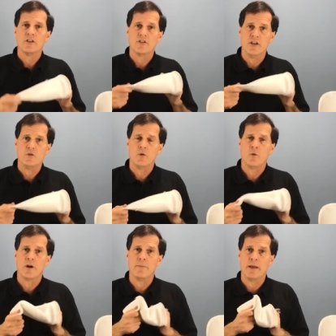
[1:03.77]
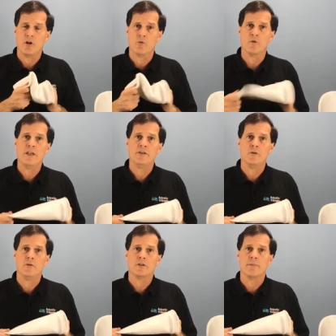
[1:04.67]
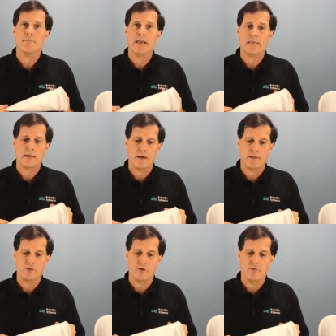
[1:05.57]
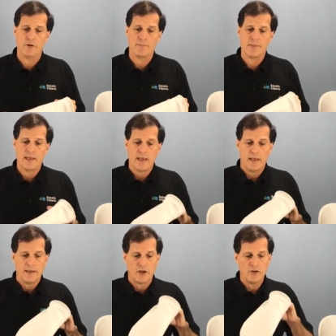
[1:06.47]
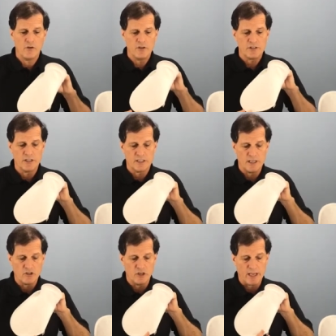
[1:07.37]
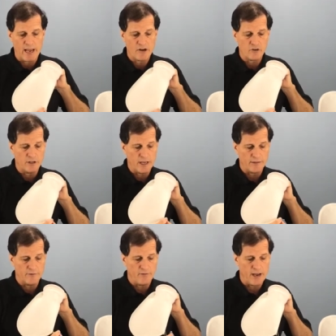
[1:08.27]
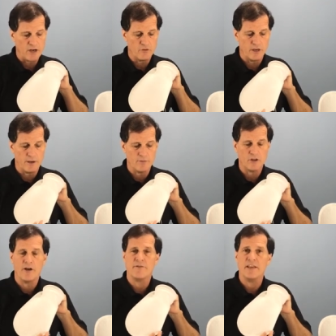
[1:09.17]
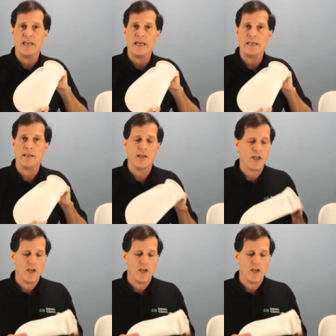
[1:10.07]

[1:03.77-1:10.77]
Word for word: So these we want to be able to reuse many times over. Now you'll notice the stitching actually at the factory comes off the end.